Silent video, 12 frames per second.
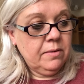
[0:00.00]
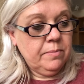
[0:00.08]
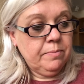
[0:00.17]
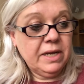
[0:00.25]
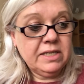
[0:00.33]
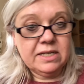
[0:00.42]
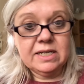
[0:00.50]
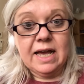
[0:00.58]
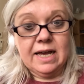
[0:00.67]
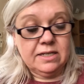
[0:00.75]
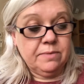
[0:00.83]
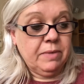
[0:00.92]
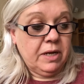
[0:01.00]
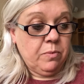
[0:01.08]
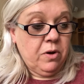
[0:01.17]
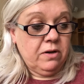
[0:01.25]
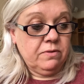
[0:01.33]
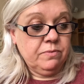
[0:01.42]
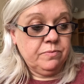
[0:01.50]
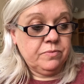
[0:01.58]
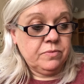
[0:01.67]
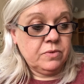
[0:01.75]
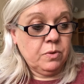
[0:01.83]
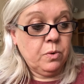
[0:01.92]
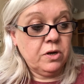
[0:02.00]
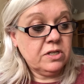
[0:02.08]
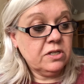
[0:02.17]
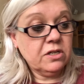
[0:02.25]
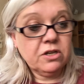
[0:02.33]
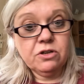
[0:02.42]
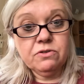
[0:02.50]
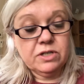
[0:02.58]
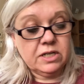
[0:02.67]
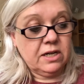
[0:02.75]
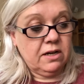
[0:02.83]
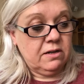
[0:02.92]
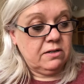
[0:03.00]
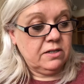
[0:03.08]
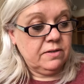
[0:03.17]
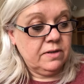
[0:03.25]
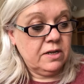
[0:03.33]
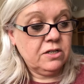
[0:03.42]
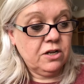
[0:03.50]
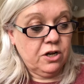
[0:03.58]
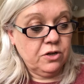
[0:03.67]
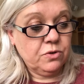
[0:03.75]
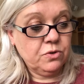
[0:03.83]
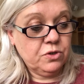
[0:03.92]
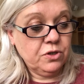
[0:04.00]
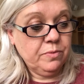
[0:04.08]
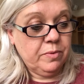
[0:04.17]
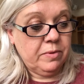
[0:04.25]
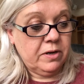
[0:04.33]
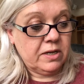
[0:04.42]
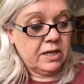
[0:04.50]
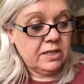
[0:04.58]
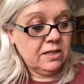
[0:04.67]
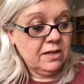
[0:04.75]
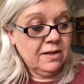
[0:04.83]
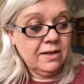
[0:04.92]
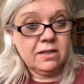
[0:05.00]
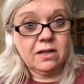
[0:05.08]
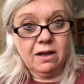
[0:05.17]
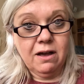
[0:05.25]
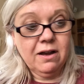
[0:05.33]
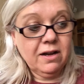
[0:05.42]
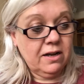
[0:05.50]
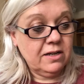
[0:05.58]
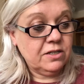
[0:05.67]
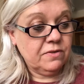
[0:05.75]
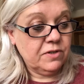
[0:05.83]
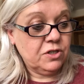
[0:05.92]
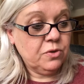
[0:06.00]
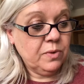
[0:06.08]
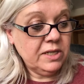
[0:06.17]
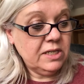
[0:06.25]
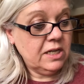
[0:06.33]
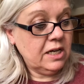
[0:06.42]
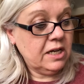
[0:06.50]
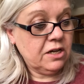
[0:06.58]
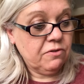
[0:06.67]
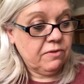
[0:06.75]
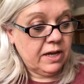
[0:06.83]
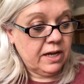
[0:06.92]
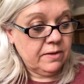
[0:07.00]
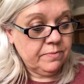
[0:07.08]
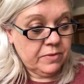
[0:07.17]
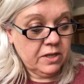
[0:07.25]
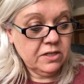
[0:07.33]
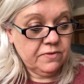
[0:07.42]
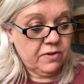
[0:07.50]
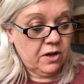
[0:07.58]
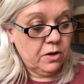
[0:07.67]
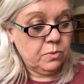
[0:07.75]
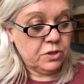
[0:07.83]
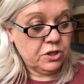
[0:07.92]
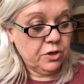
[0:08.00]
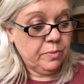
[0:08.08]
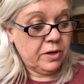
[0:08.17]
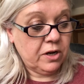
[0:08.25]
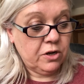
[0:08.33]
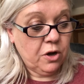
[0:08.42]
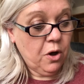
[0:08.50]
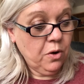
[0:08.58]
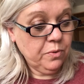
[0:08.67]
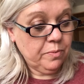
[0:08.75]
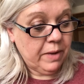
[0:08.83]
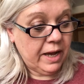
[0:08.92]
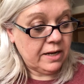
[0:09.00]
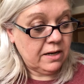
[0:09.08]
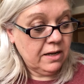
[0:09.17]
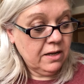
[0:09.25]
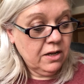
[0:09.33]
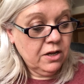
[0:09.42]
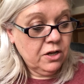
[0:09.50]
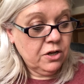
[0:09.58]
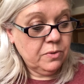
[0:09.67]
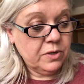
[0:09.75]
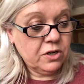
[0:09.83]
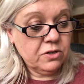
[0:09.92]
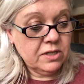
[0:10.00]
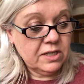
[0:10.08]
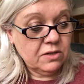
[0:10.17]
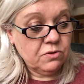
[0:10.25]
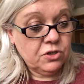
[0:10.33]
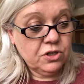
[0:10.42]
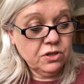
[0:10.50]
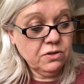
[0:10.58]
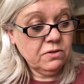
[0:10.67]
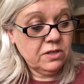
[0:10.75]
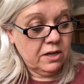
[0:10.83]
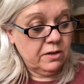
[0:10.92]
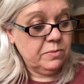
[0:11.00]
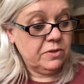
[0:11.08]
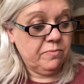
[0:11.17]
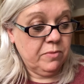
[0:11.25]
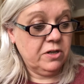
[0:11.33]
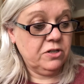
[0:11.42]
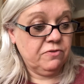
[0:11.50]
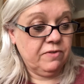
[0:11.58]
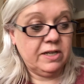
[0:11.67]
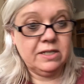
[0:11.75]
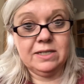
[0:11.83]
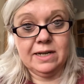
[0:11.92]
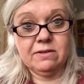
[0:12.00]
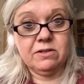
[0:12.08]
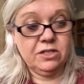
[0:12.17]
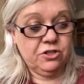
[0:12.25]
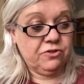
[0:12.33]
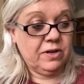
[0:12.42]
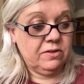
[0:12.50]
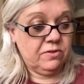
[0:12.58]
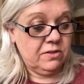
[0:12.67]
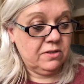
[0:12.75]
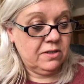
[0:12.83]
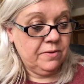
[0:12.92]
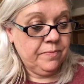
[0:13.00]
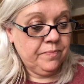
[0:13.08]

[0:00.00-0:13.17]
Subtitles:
Ben's dad, meanwhile, worked as security guard at a local supermarket. The highlight of his 20-year career thus far was stopping an old man who had concealed 2 tubs of margarine down his trousers.